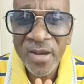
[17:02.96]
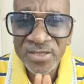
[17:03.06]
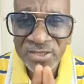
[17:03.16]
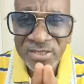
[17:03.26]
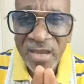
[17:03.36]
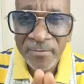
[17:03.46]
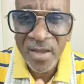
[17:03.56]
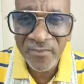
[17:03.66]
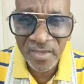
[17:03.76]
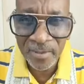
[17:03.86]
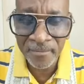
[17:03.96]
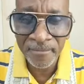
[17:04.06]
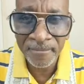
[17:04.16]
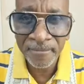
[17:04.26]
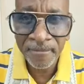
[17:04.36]
you're ashamed of
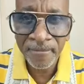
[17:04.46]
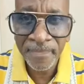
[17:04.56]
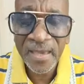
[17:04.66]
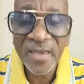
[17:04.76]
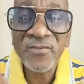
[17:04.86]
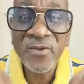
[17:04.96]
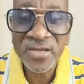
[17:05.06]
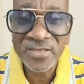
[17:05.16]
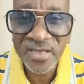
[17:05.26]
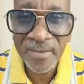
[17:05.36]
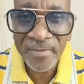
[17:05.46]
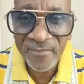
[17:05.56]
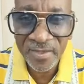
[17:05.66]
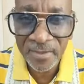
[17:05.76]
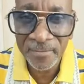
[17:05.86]
him, if you're ashamed
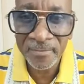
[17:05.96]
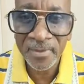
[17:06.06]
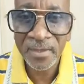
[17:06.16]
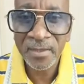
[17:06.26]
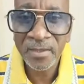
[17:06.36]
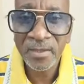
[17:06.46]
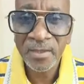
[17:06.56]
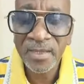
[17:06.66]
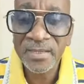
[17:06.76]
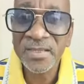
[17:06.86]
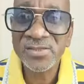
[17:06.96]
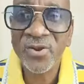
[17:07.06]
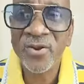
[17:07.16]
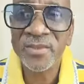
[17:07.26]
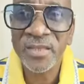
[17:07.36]
of him in this
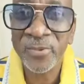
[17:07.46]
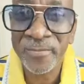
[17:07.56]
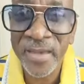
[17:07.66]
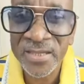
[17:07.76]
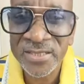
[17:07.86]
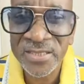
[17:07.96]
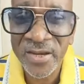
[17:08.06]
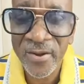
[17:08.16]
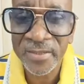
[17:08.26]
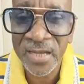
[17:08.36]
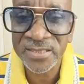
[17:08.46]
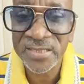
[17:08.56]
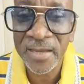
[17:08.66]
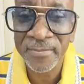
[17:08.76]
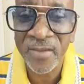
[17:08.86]
earth, he will be
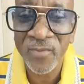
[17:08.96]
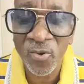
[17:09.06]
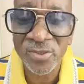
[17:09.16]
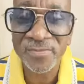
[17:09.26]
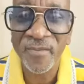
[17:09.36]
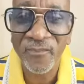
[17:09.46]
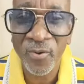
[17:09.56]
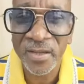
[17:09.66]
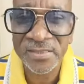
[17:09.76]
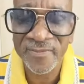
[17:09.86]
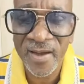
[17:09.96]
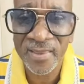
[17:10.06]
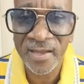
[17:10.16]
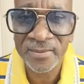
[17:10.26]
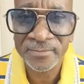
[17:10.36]
ashamed of us before his
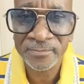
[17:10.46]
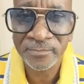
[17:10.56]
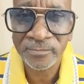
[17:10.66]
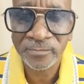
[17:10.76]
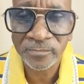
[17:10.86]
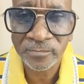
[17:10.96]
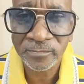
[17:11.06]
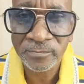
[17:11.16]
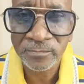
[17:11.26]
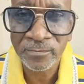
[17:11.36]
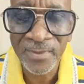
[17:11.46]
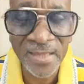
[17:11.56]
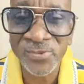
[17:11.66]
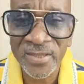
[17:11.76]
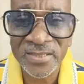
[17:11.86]
Father.
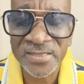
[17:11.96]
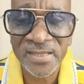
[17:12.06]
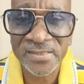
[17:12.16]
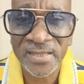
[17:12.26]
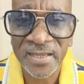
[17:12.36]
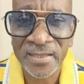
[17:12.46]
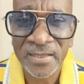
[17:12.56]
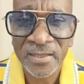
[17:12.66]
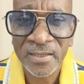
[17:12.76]
That's what Jesus said.